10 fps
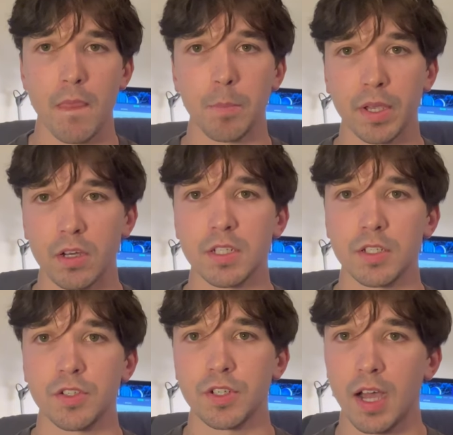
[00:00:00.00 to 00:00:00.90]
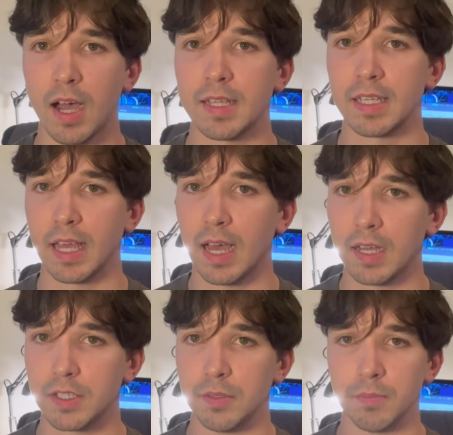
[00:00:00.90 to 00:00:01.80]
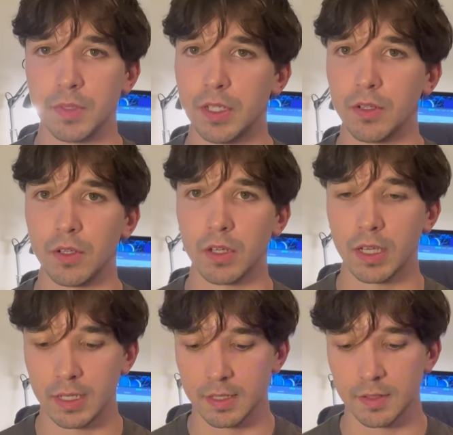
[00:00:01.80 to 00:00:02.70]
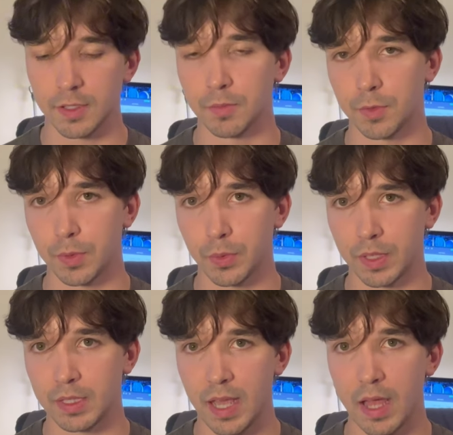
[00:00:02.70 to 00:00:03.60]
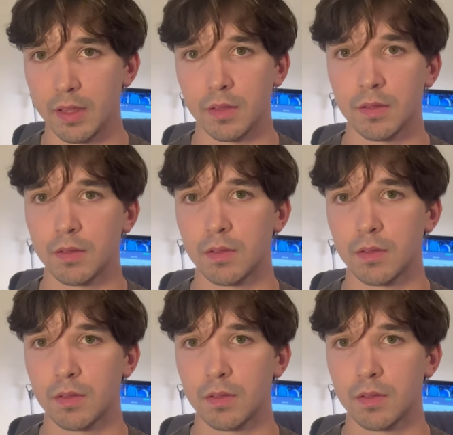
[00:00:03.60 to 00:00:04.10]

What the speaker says: because it's such a high ticket item, you know, you're looking at systems between 10